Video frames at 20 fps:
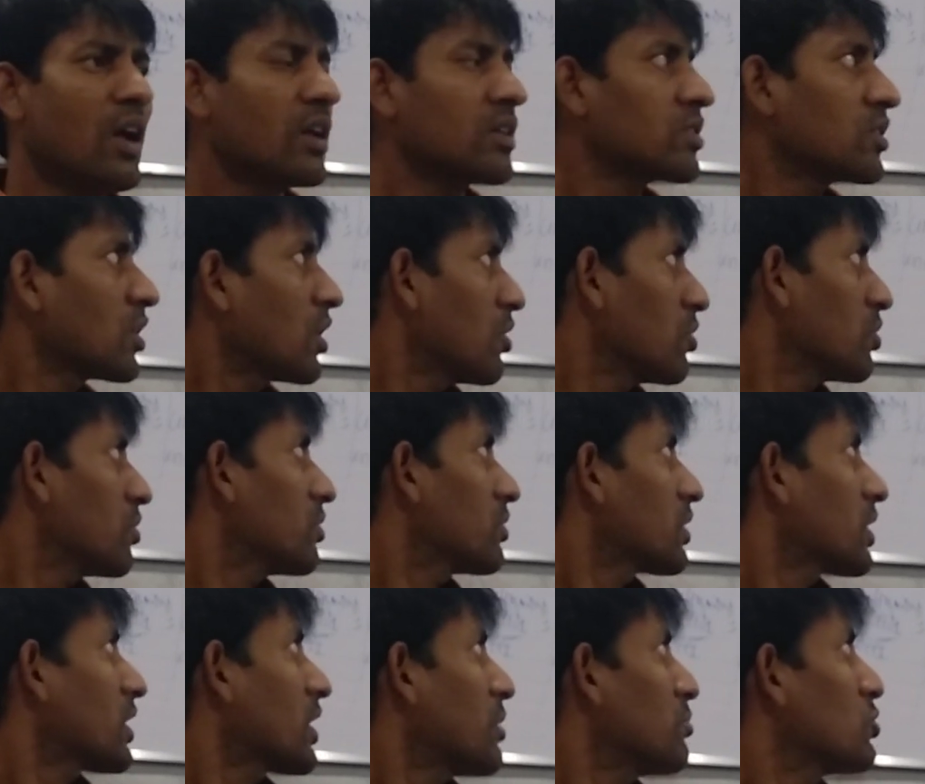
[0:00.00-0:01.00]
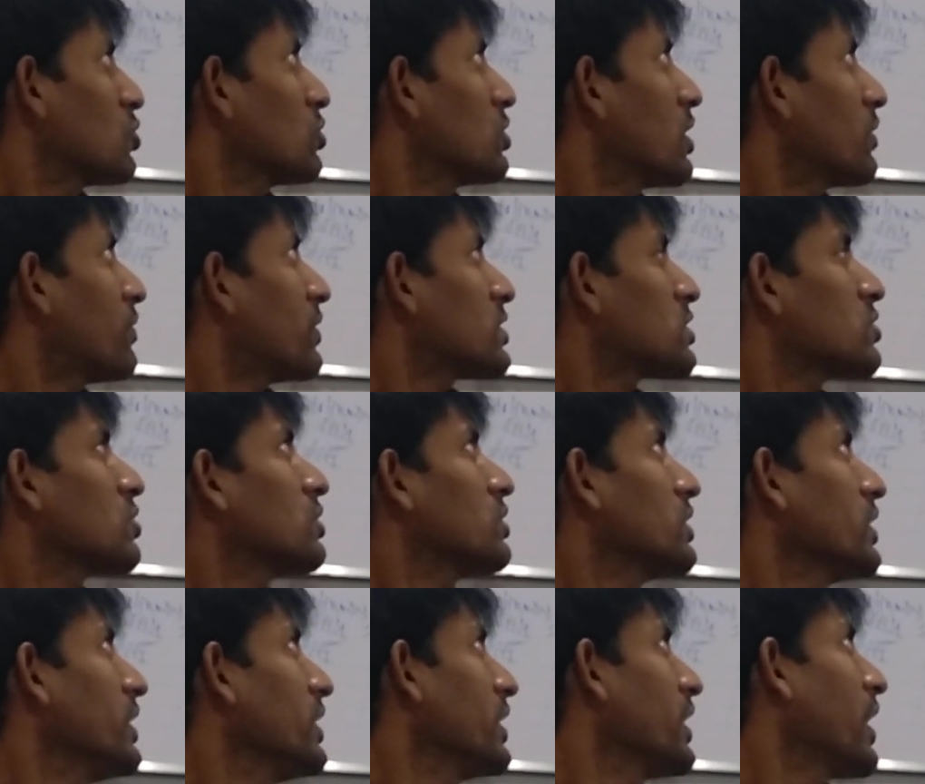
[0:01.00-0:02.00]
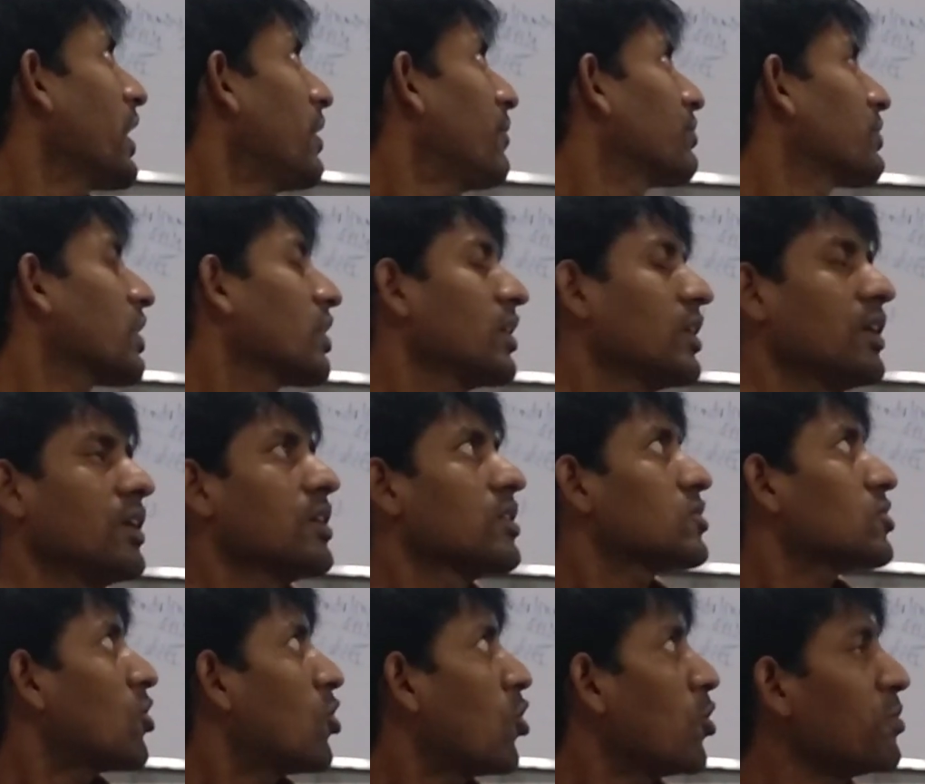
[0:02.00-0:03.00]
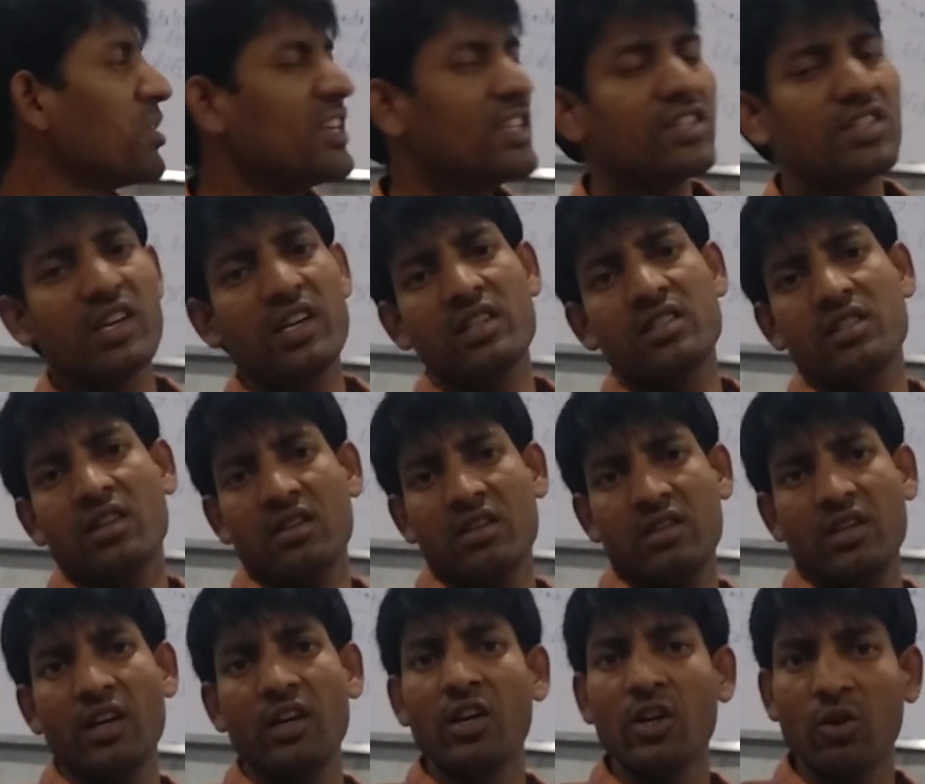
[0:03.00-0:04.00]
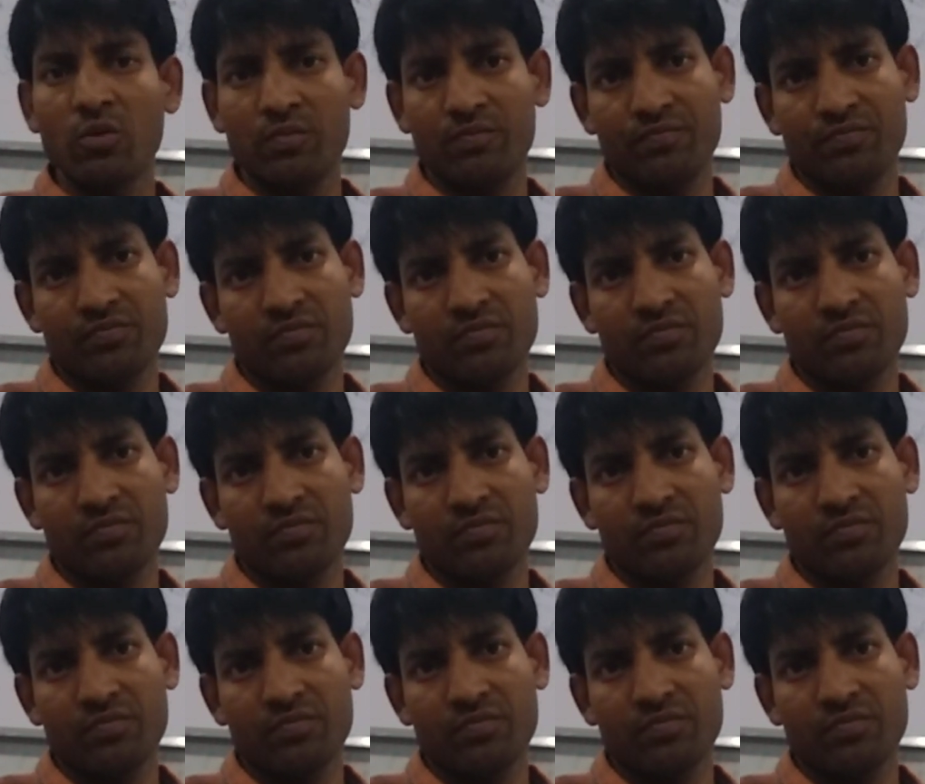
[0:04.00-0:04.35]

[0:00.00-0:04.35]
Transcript: So now come to the first one, India. So how many states are till now?